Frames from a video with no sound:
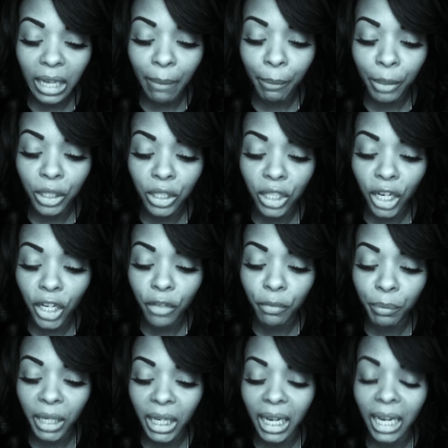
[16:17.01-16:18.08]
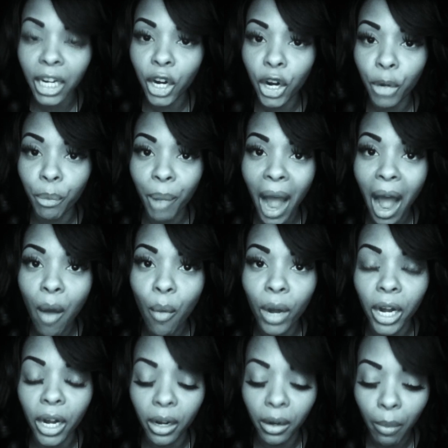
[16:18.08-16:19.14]
and preserve me in her
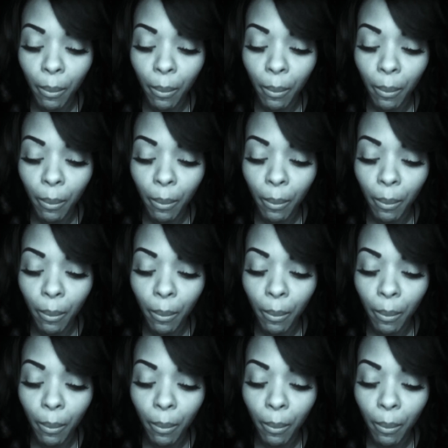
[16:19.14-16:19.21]
power.